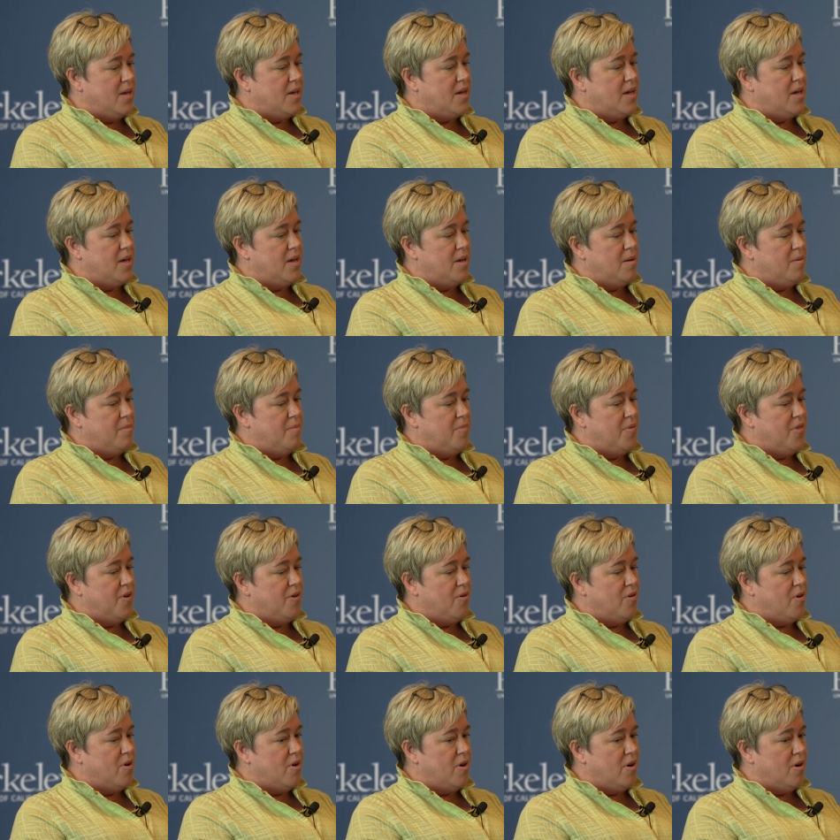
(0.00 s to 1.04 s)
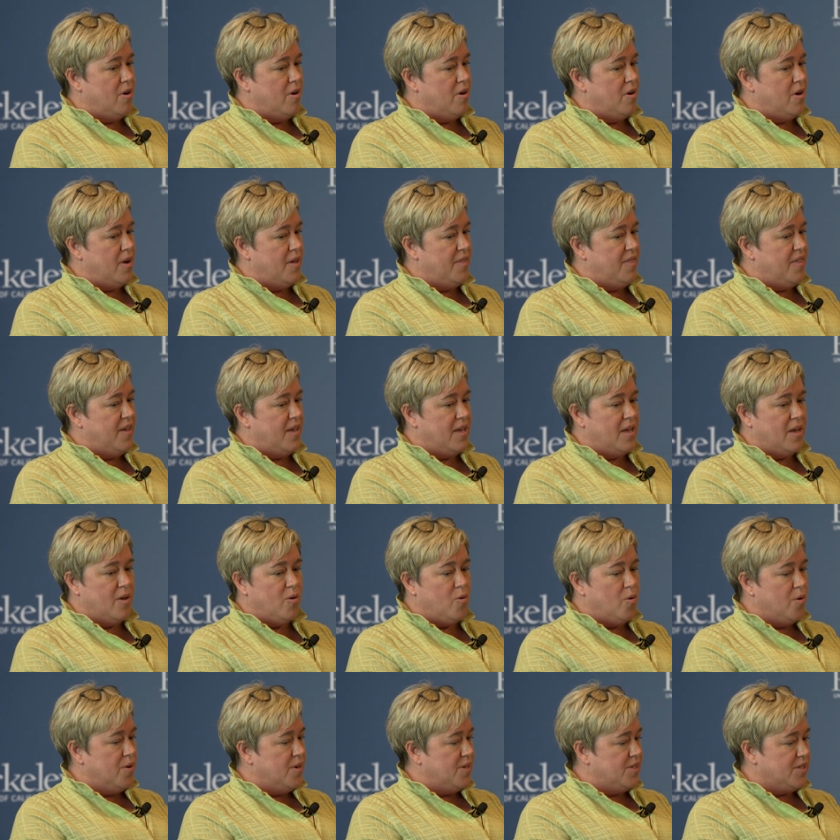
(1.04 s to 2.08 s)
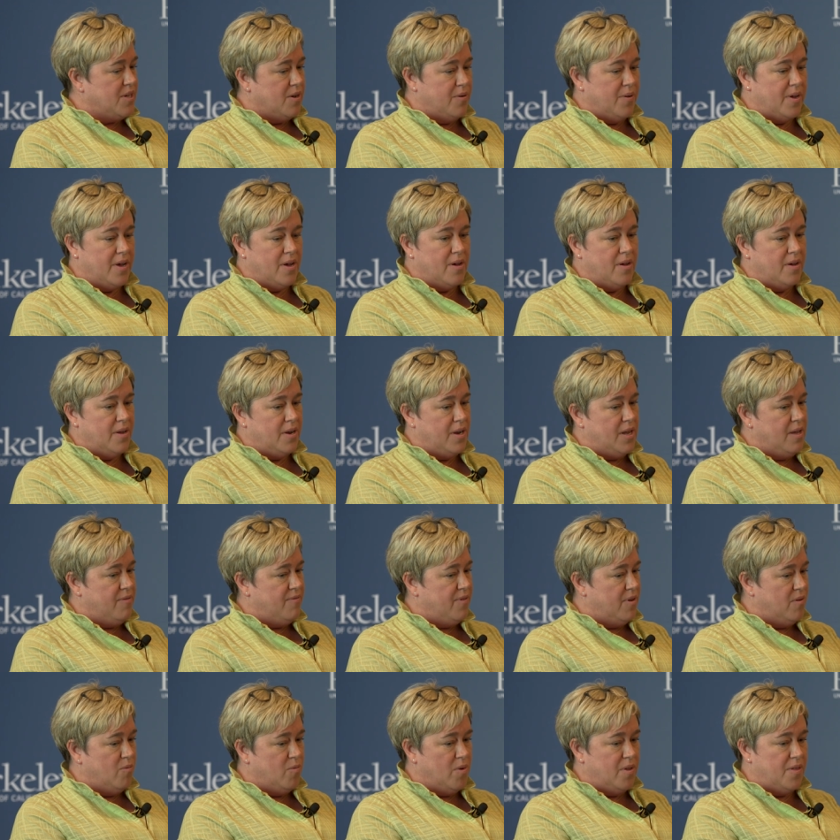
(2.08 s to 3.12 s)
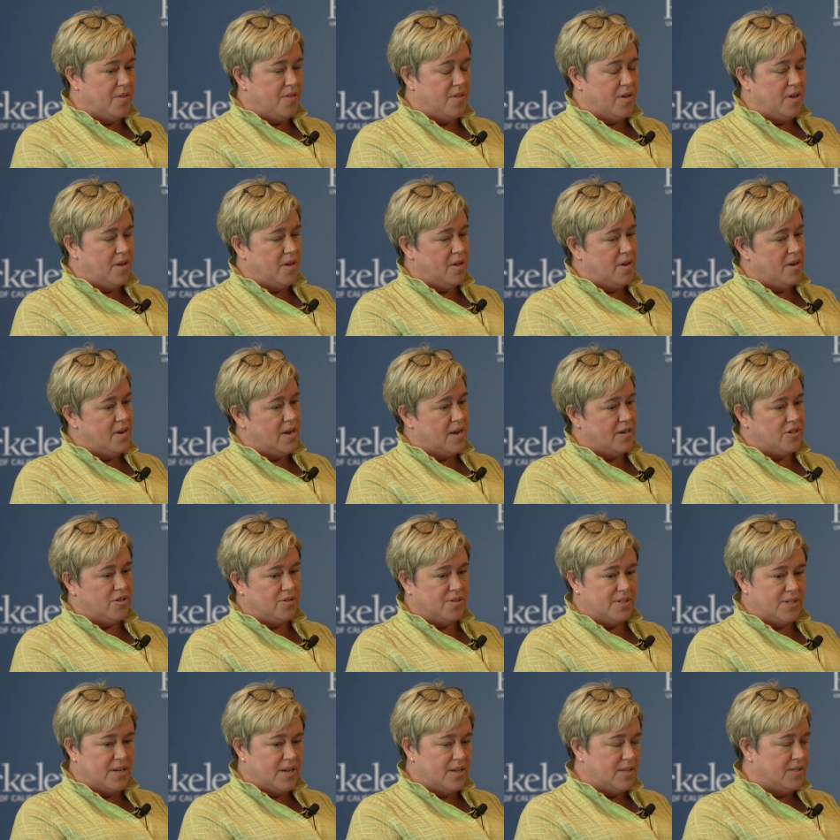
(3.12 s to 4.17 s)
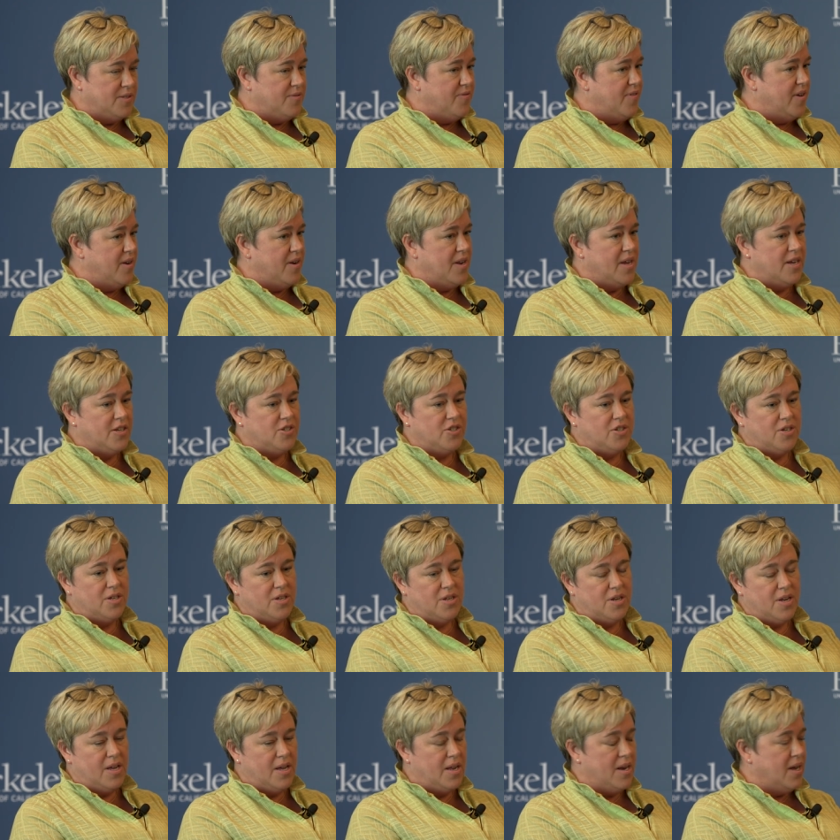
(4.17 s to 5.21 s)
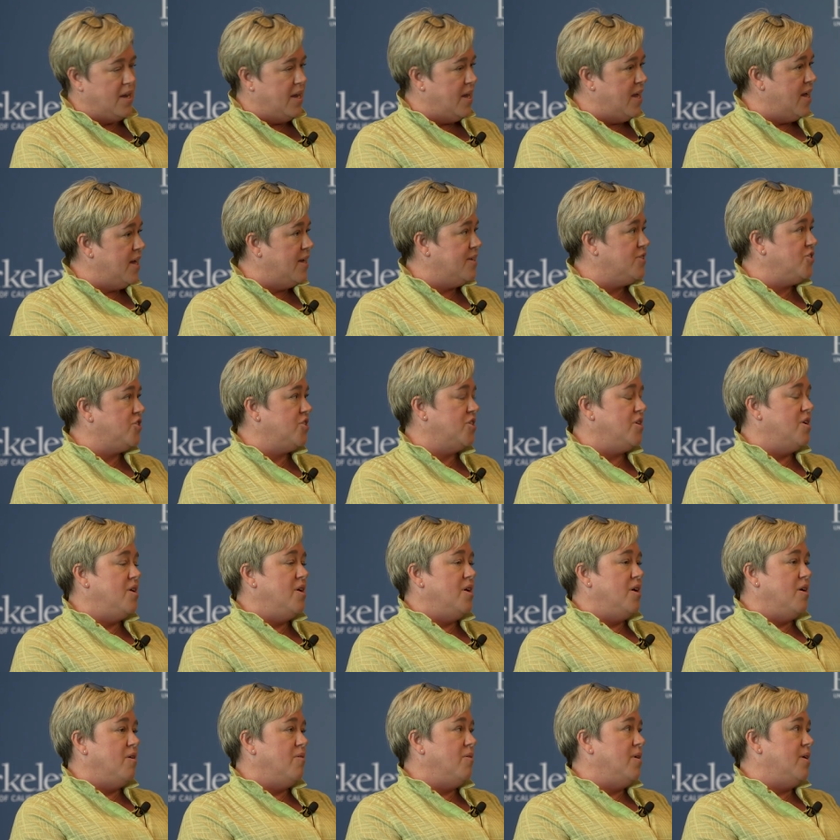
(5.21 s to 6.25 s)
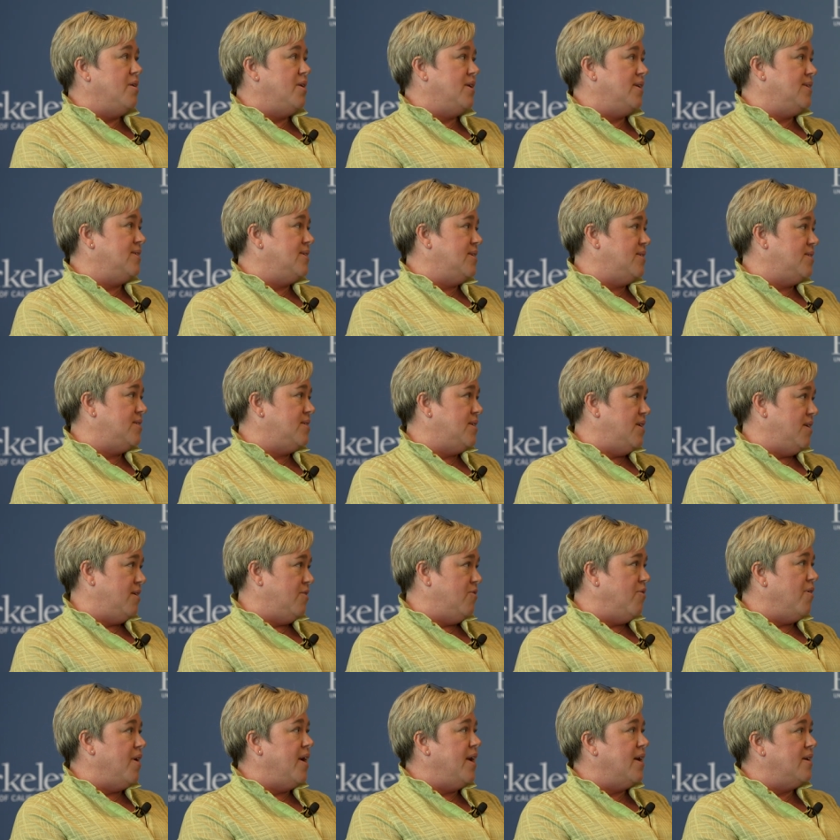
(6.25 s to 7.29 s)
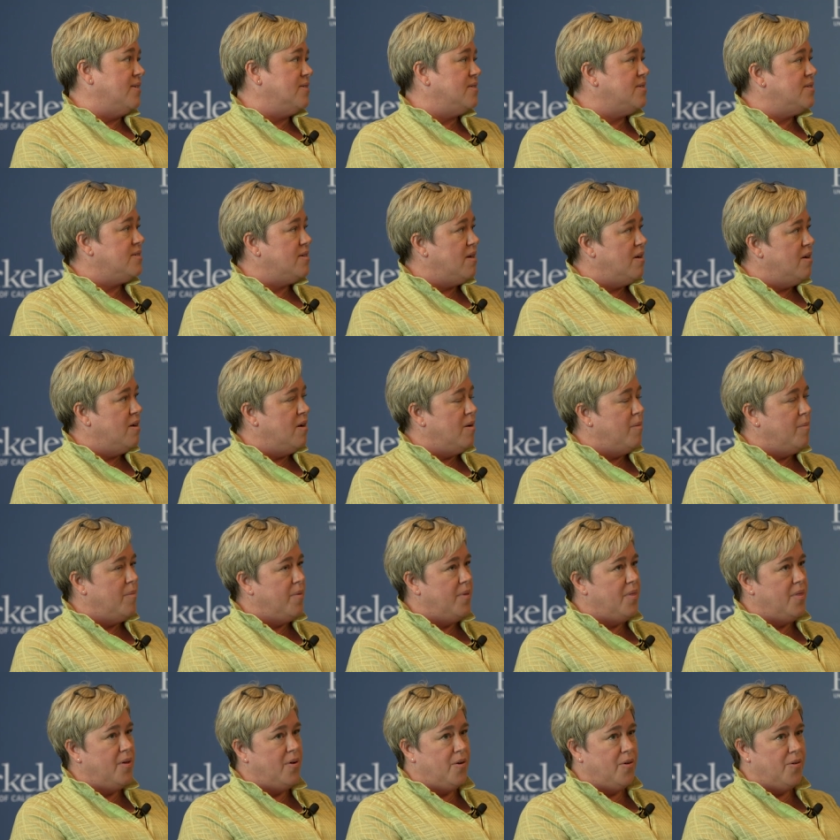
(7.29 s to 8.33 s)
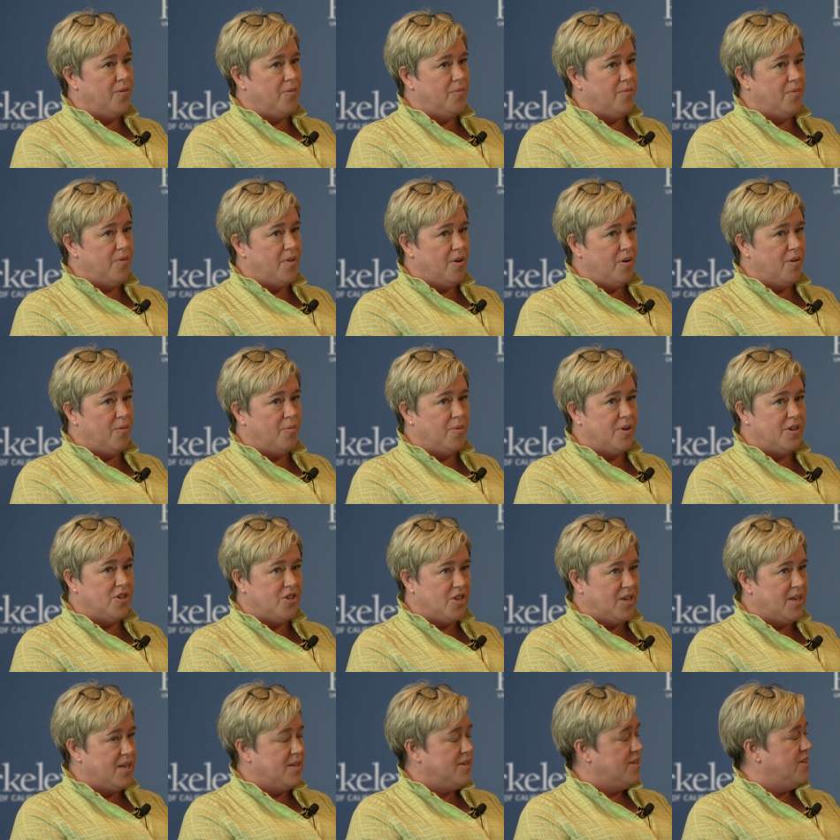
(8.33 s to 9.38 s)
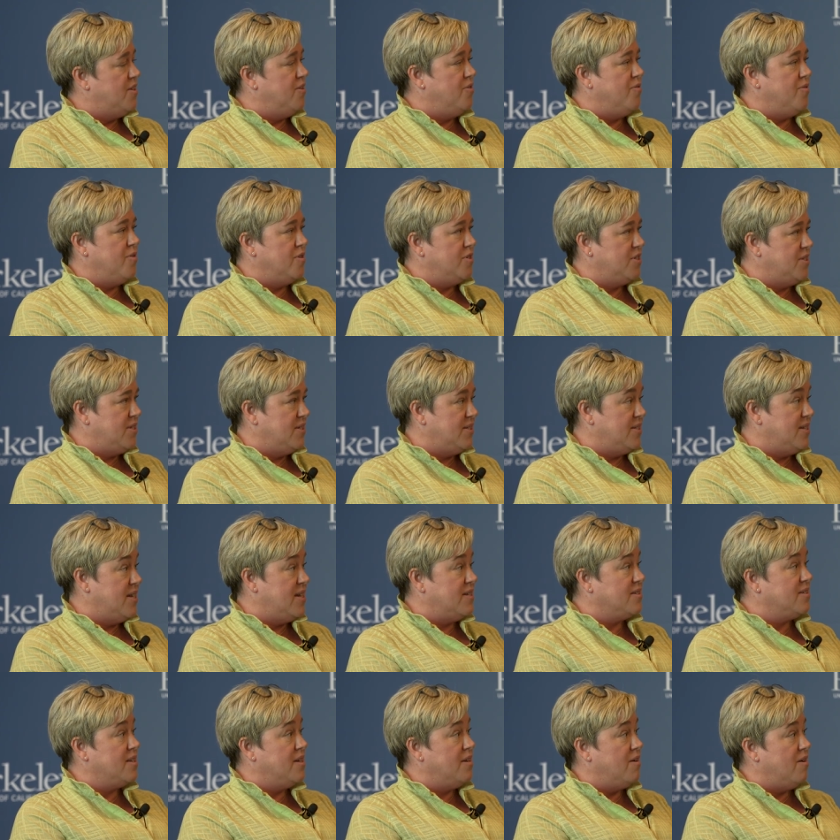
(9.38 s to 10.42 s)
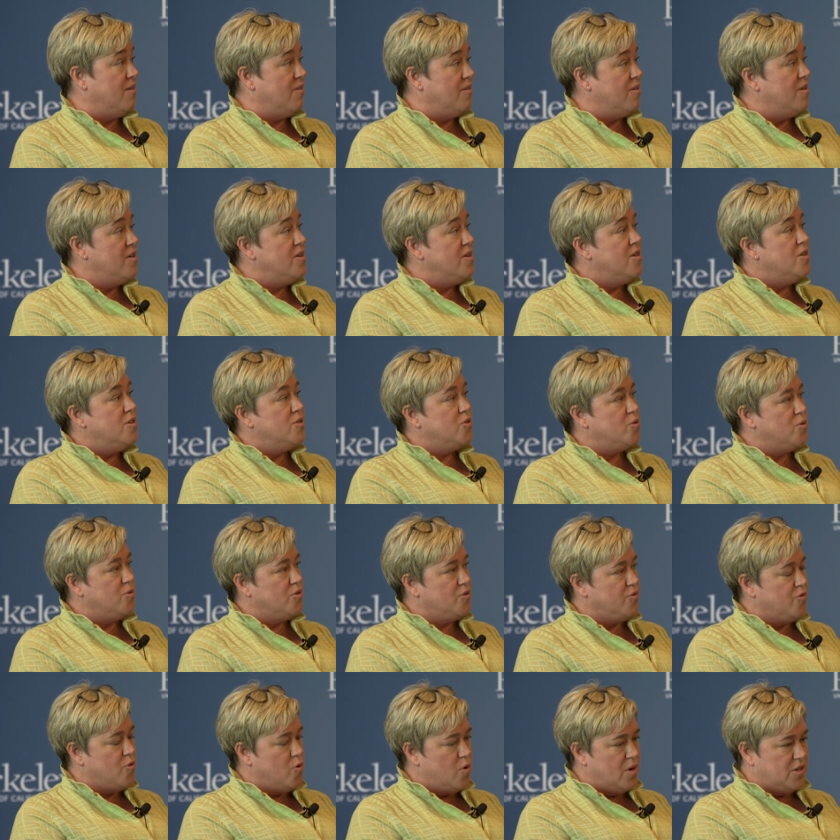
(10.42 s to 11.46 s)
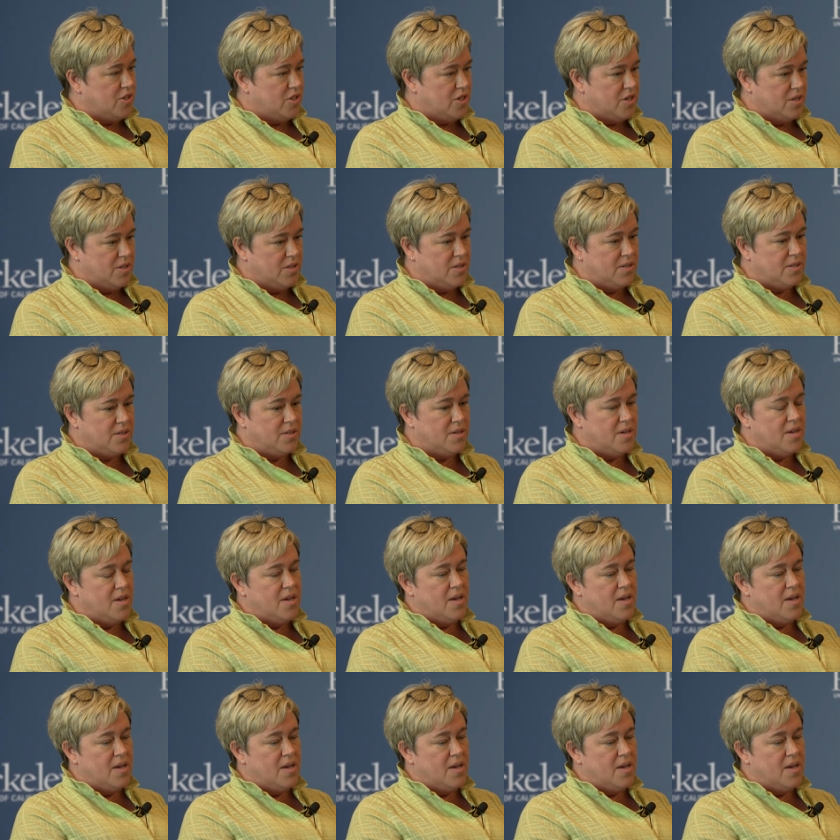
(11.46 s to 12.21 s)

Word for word: Um, there are, I think, inquiries going on even with the National Science Foundation, NIH, around existing grants, um, and they're, they're reaching into universities and asking all sorts of questions.